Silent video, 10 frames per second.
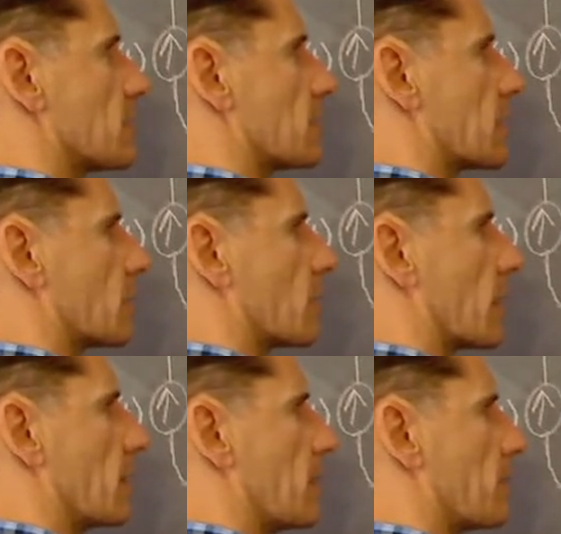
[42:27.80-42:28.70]
we can
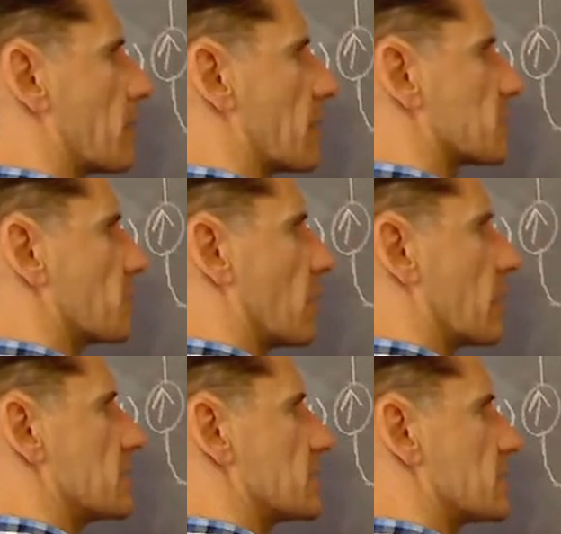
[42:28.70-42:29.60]
write there plus
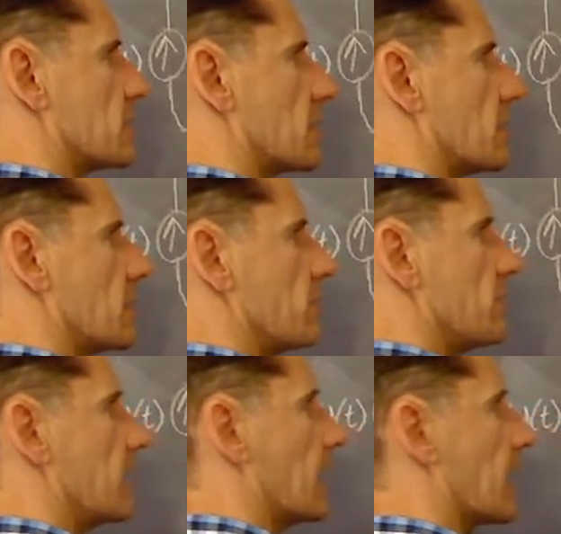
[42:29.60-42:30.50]
minus
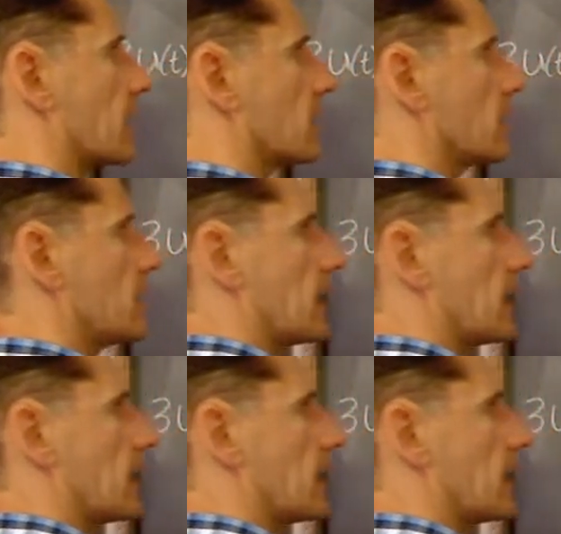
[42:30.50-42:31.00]
VL.